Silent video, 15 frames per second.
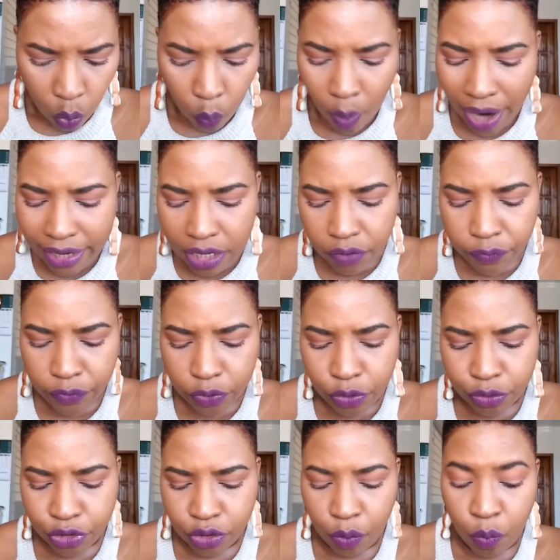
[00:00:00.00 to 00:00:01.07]
what if
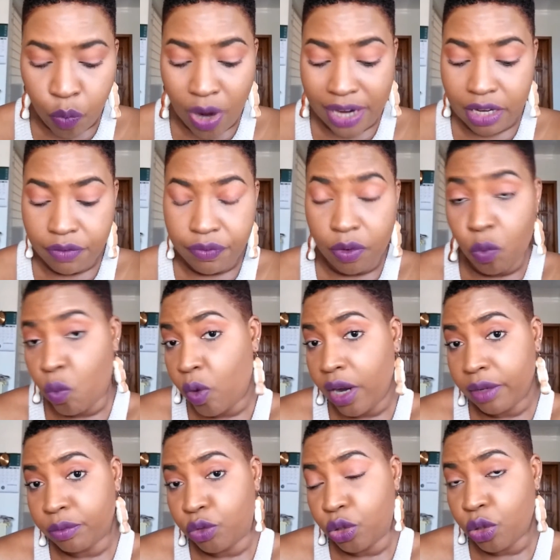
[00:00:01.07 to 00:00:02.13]

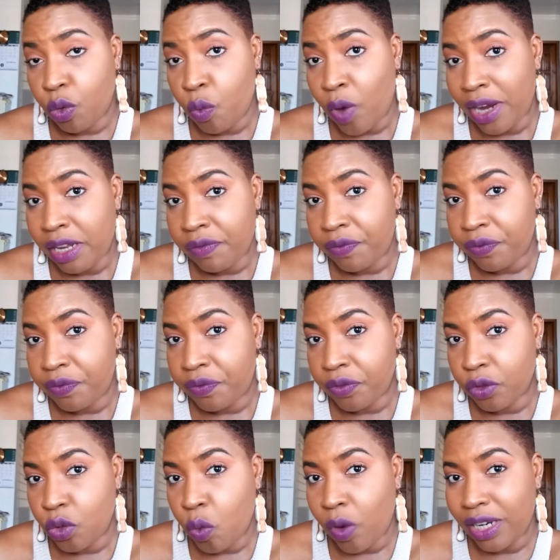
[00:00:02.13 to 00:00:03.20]
what if
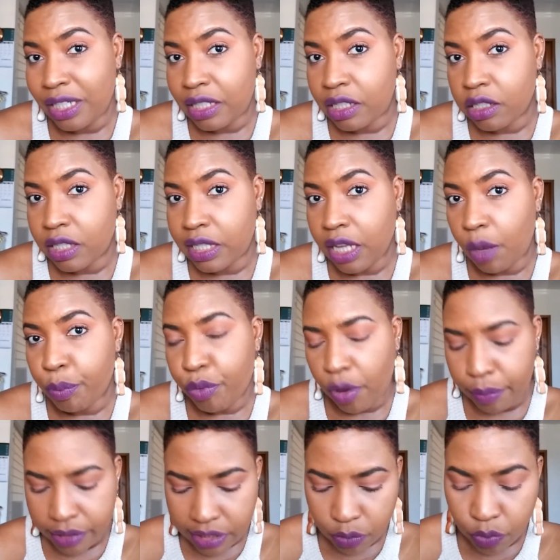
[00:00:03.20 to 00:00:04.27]
you wanted to sell
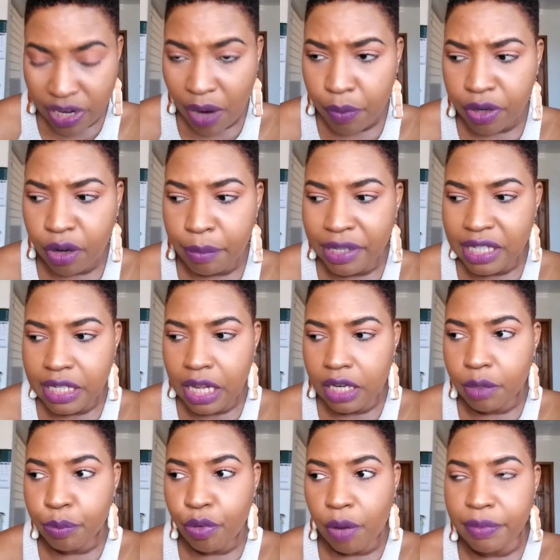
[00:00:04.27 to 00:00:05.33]
property? Would I recommend
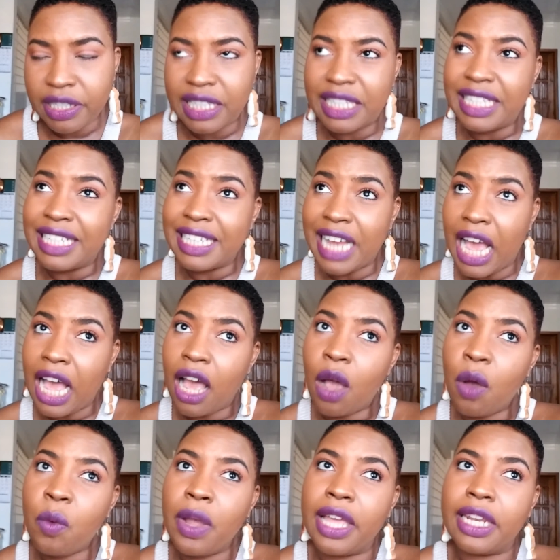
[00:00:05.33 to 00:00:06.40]
selling property
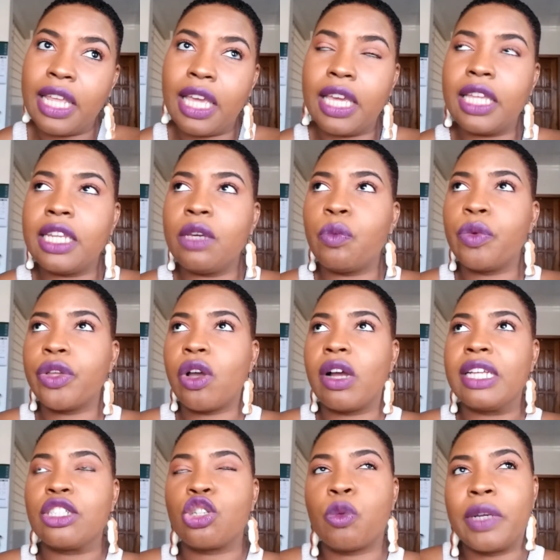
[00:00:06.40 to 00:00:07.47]
now in Haiti? We are
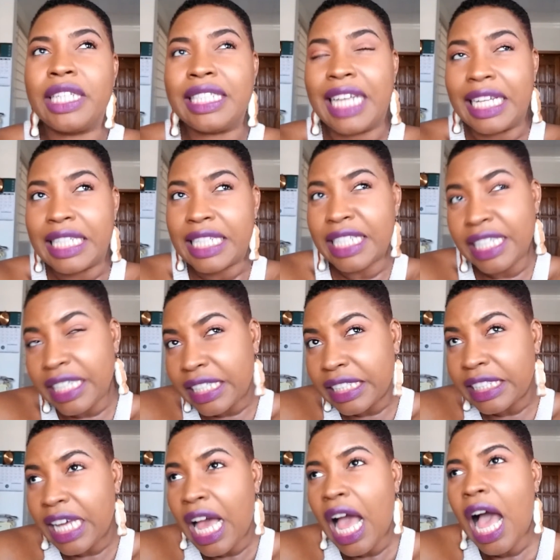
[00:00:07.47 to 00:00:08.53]
in
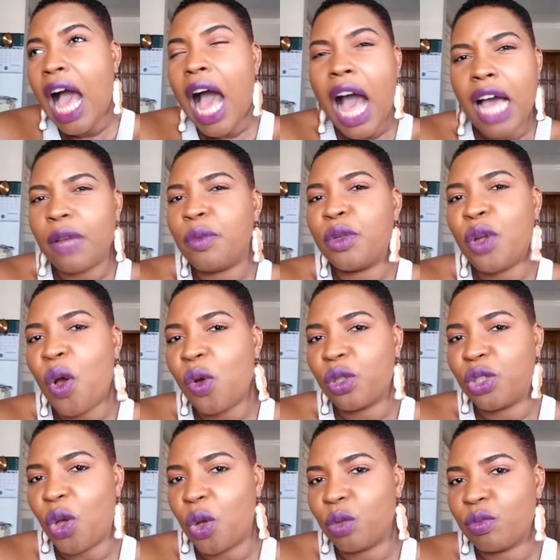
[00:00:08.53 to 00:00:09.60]
2019. I would
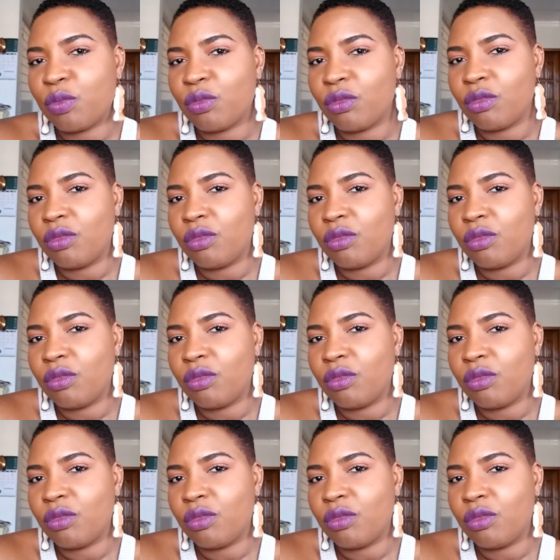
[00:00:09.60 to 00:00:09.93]
hold on.